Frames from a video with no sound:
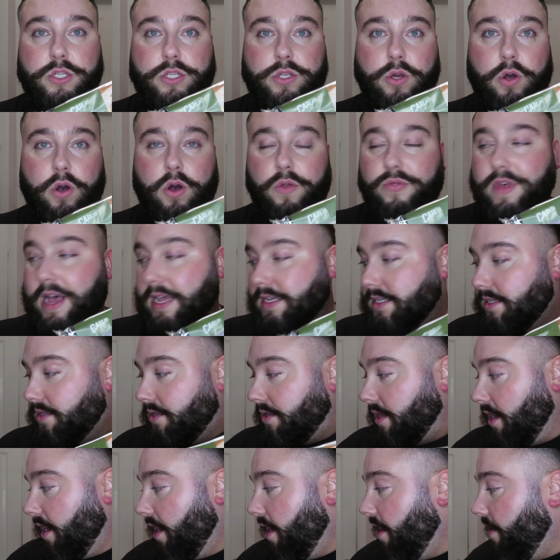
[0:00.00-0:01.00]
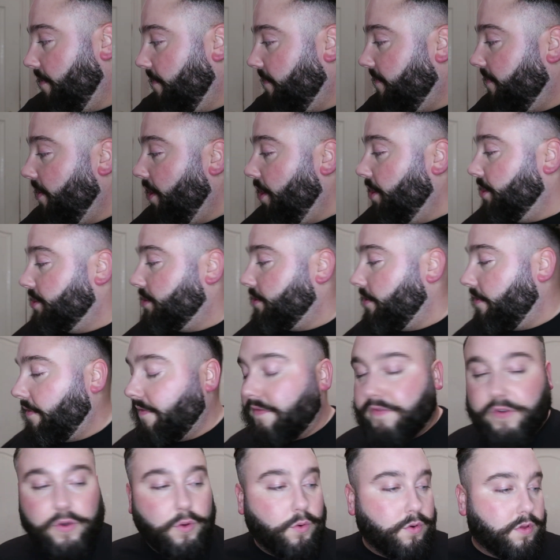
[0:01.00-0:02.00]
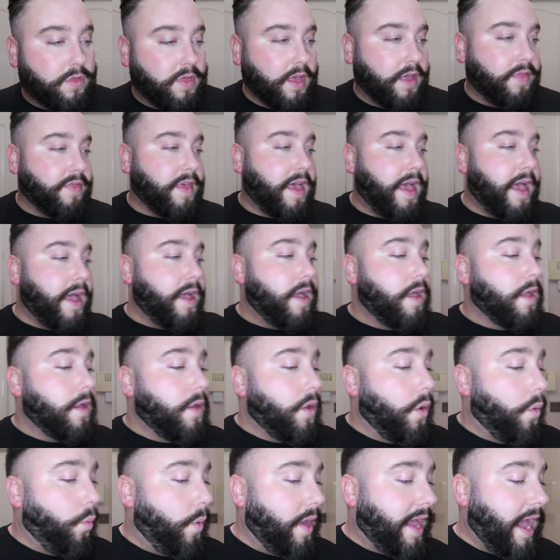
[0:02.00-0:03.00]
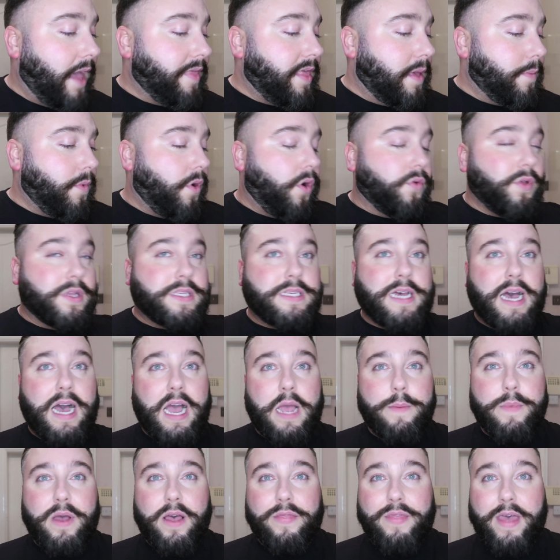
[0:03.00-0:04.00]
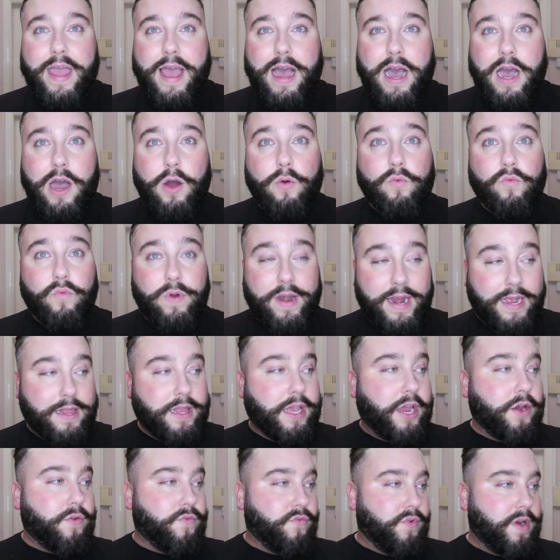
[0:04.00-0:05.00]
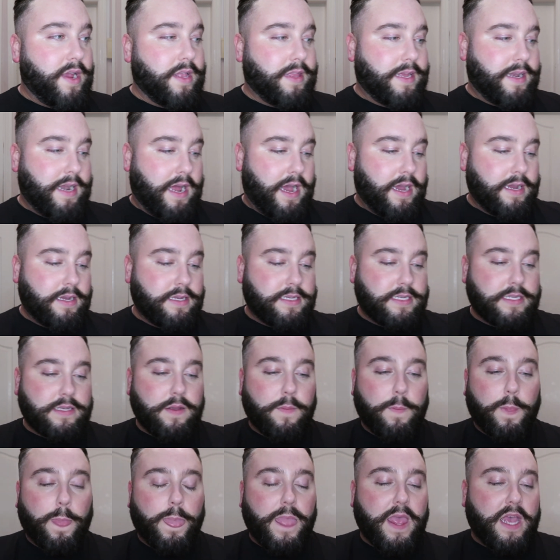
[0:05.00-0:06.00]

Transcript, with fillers: So that's the first food thing there. We get them all the time and they are really, really nice.